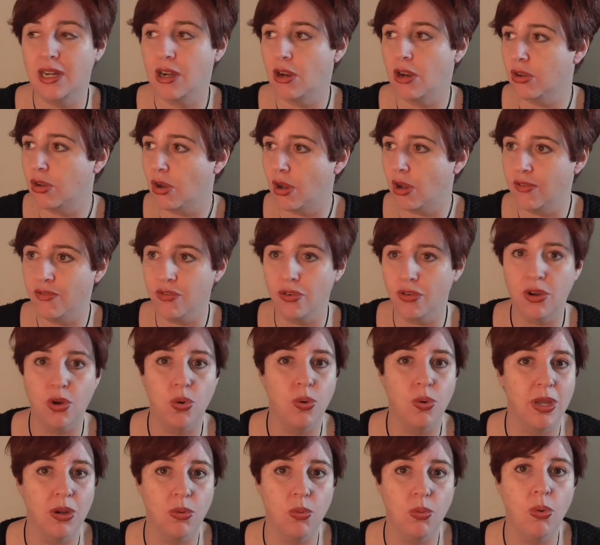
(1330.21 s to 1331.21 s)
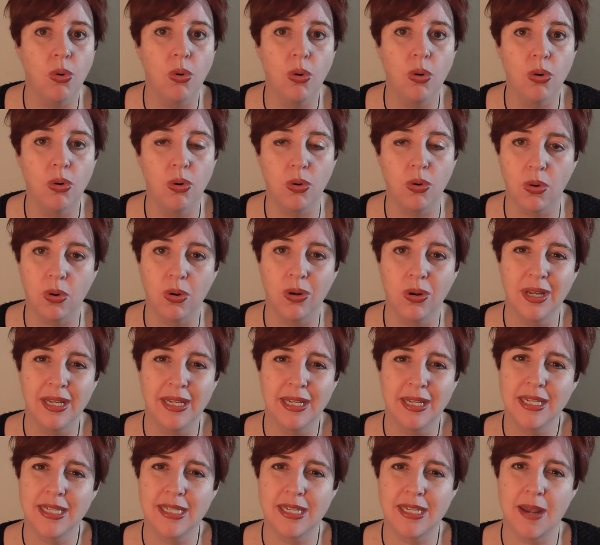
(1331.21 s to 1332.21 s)
you know, go for a quick walk or
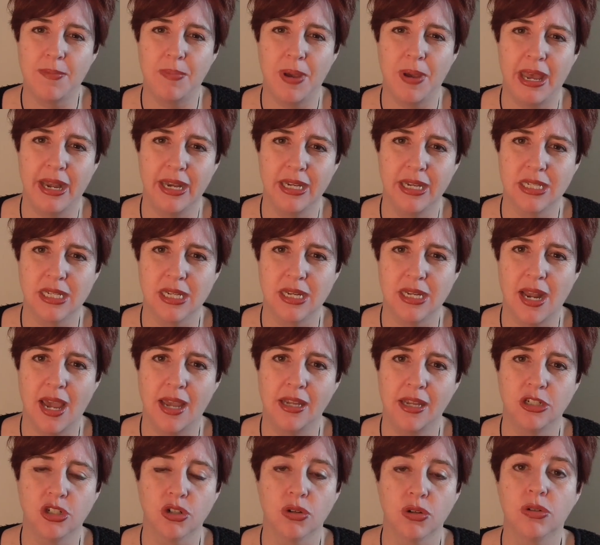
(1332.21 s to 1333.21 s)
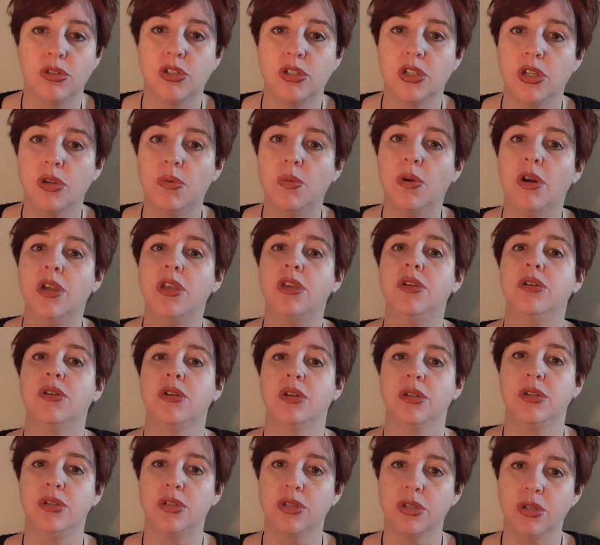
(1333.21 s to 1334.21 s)
step out into nature or do what you
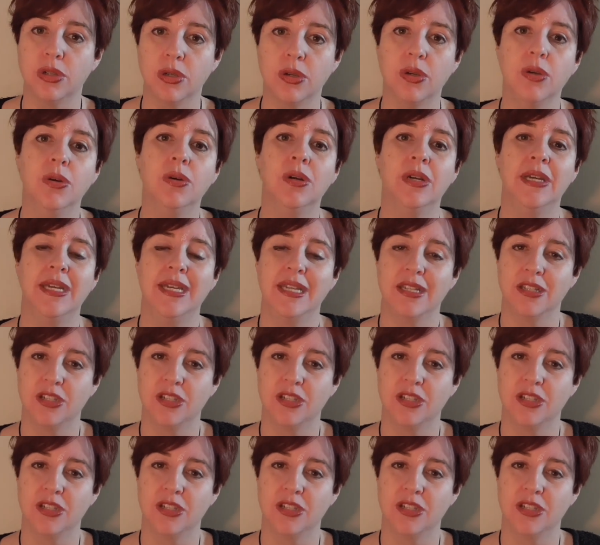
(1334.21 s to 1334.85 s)
can do